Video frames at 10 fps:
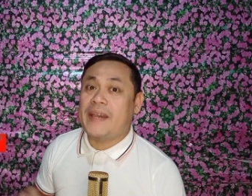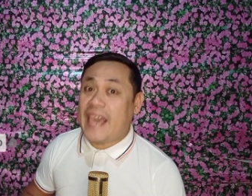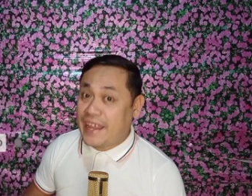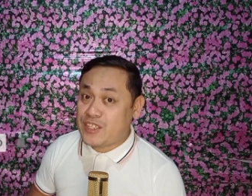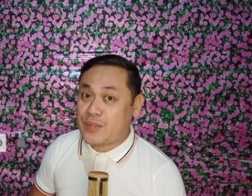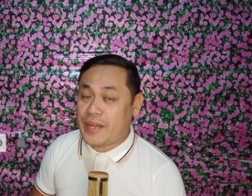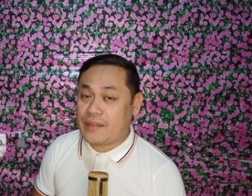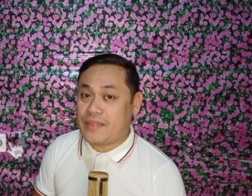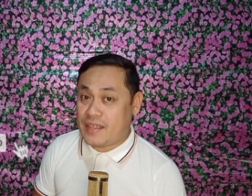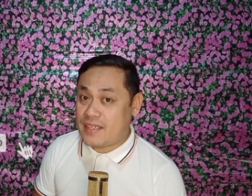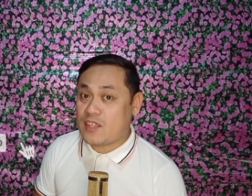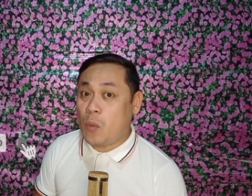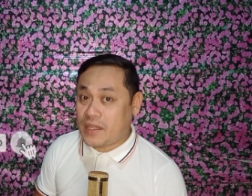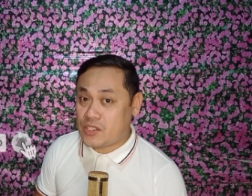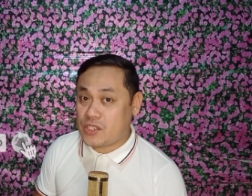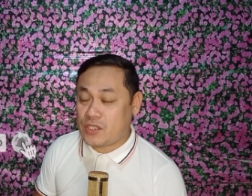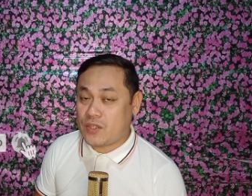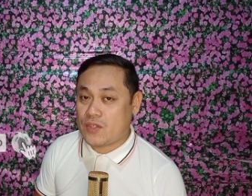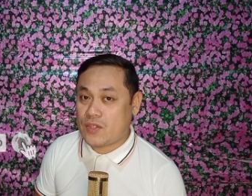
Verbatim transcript: by answering these questions.